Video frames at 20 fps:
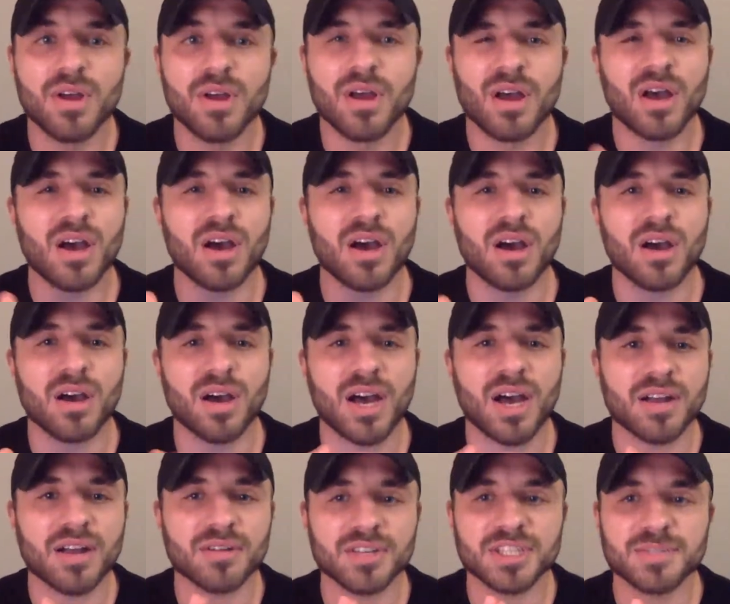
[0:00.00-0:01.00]
I'll
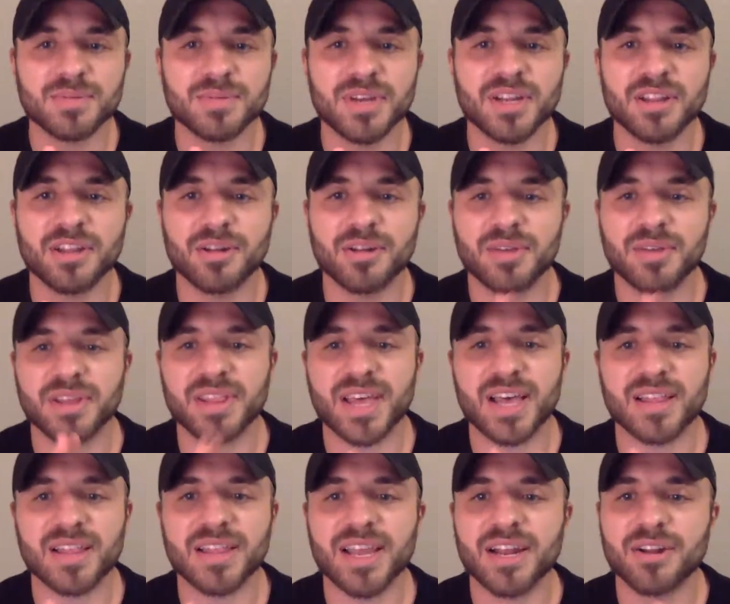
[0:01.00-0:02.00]
explain a little bit of that
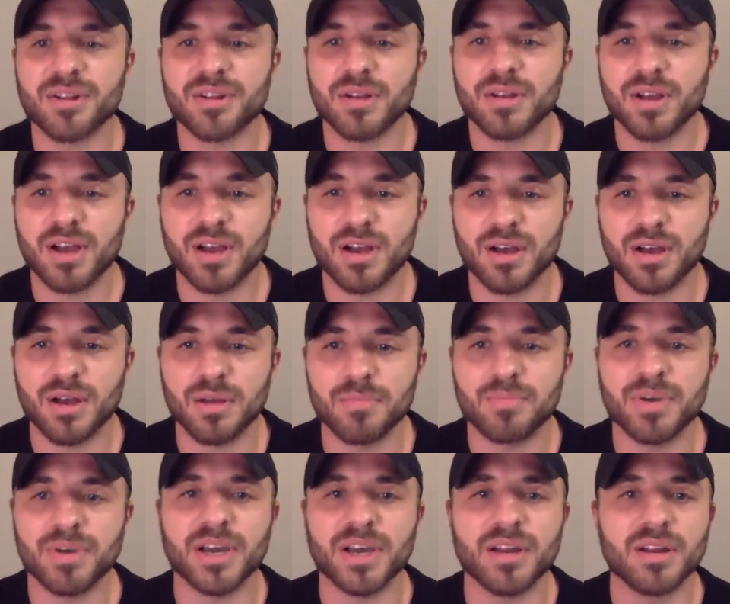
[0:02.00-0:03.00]
later. But
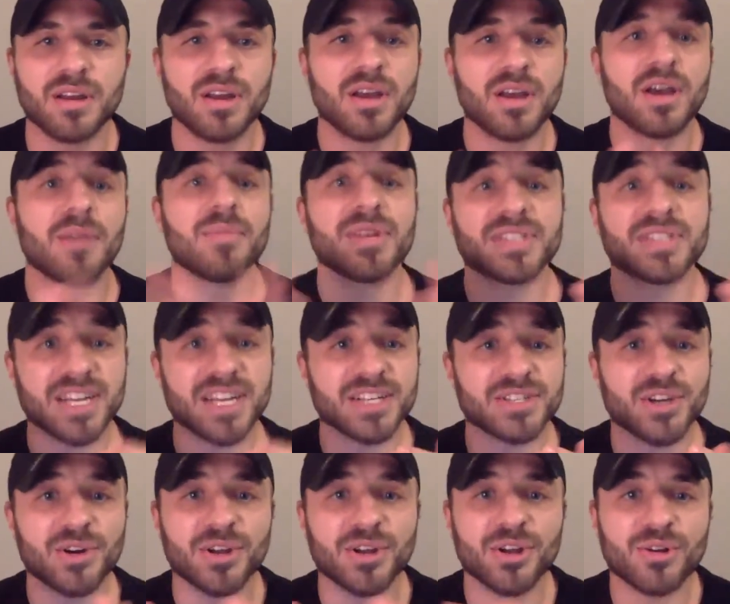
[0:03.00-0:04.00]
I'm in San
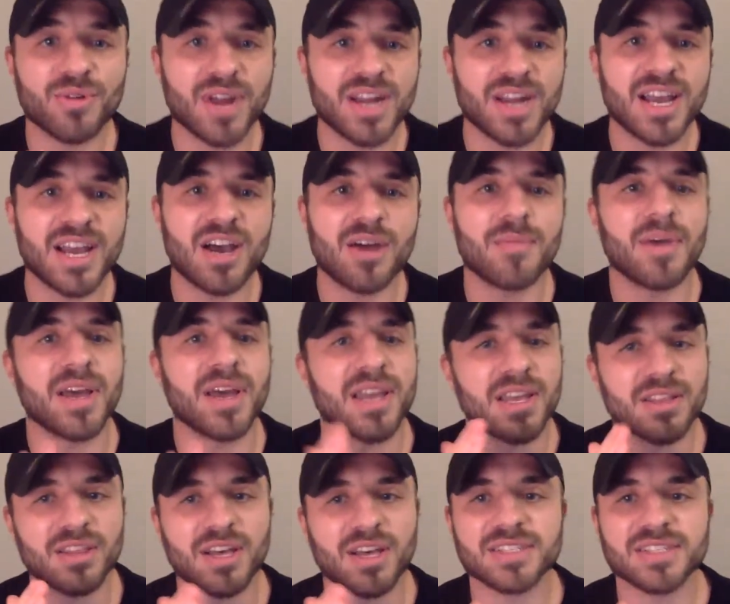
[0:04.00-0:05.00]
Antonio right now,
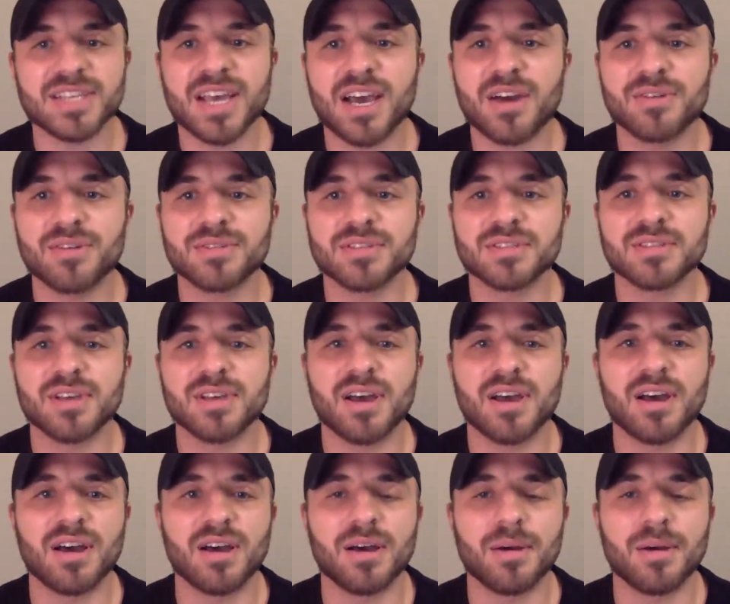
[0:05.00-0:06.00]
my in-laws'
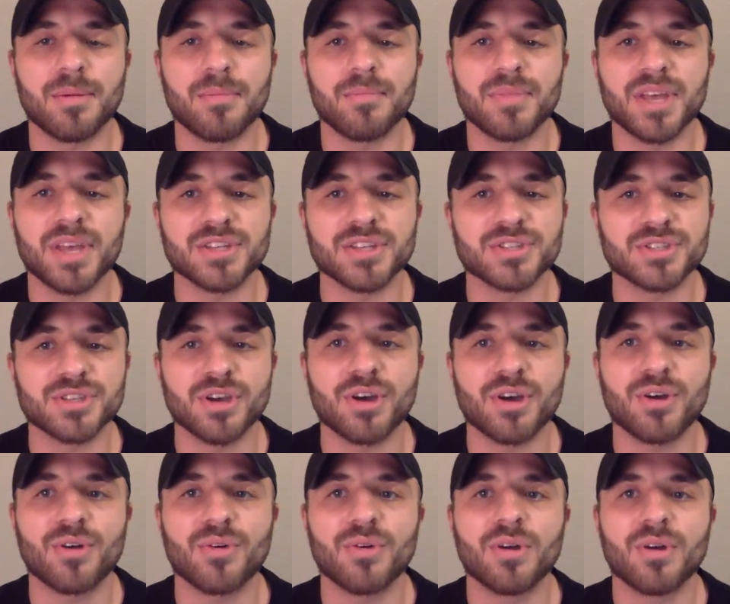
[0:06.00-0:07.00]
house. And
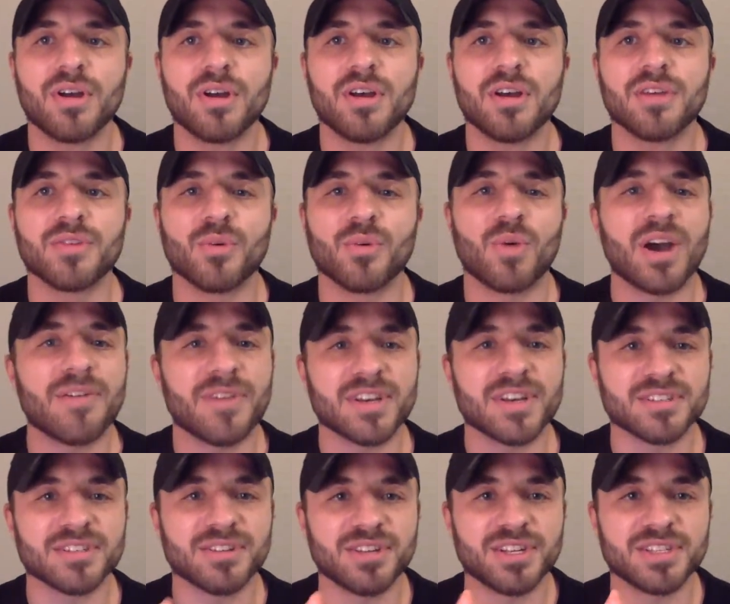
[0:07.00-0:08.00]
so the Wi-Fi
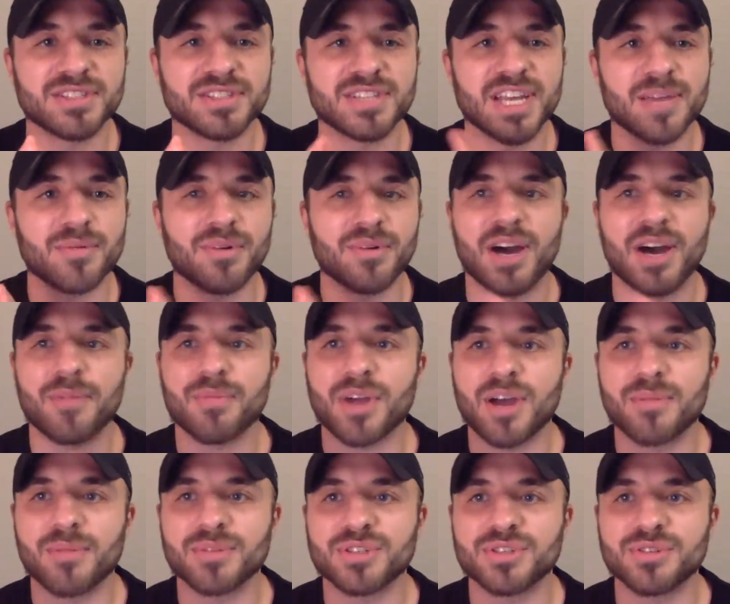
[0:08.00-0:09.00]
is a little unstable. I
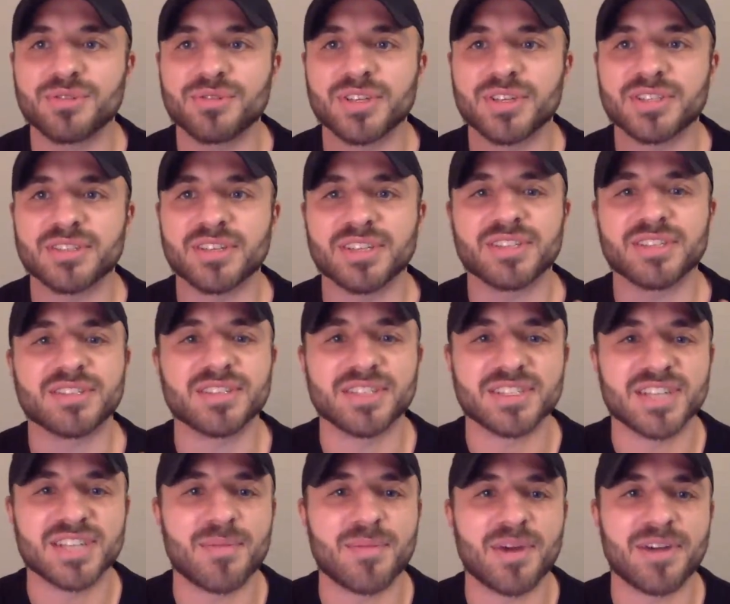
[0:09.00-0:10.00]
promise you,
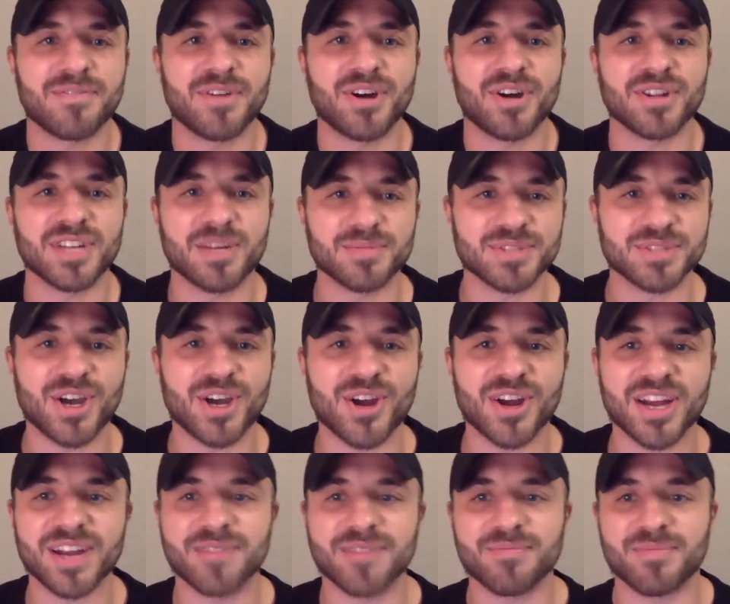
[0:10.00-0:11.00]
it's not my fault. I'm
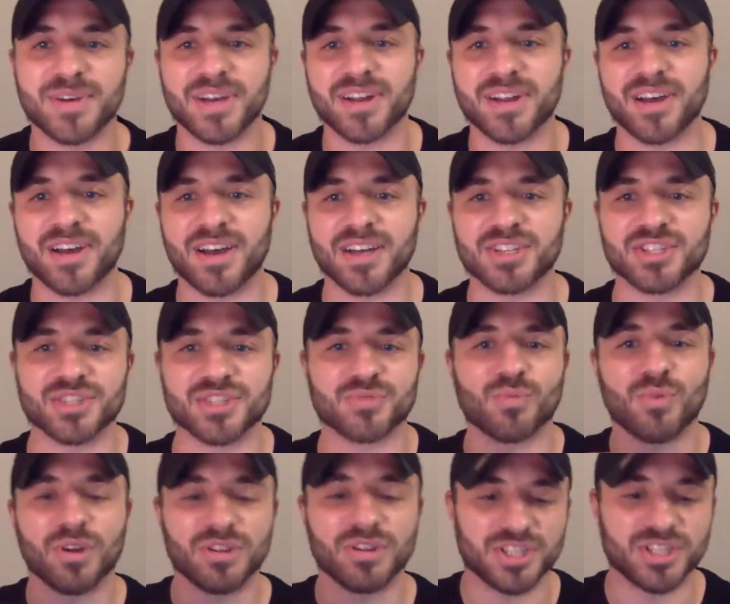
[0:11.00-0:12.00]
sorry, but
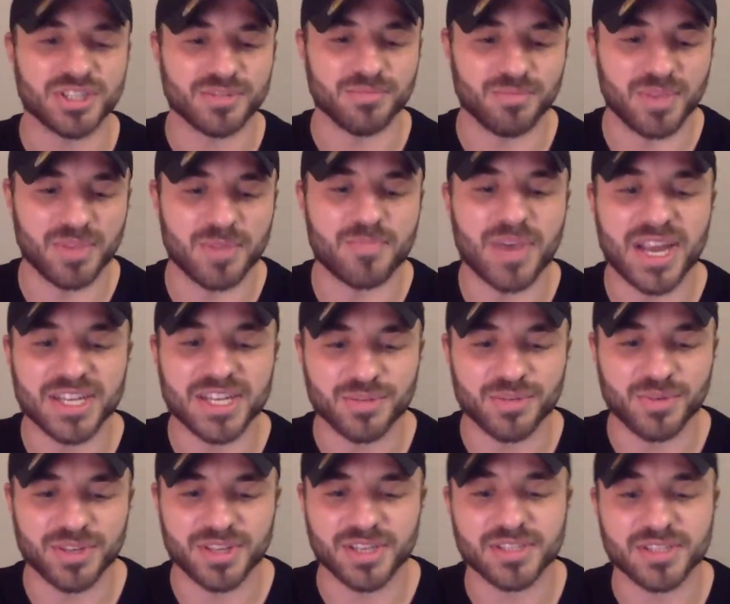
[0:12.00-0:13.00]
just be patient
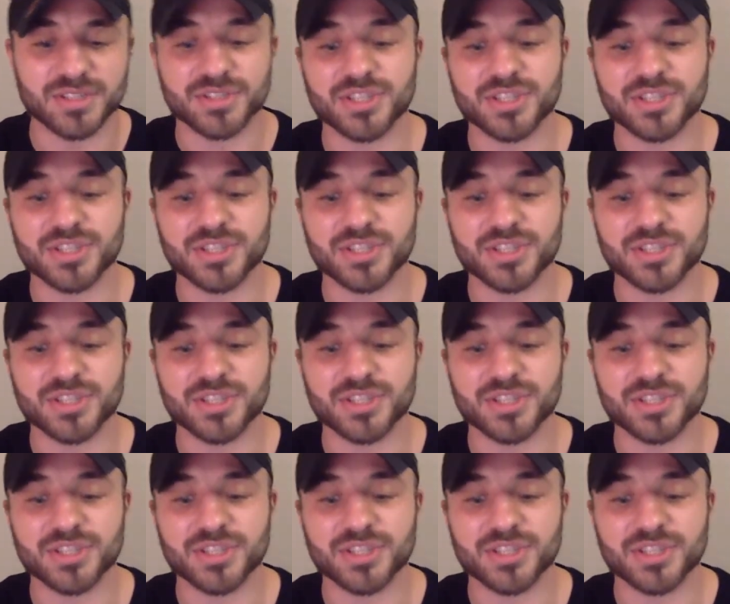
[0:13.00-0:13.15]
with us.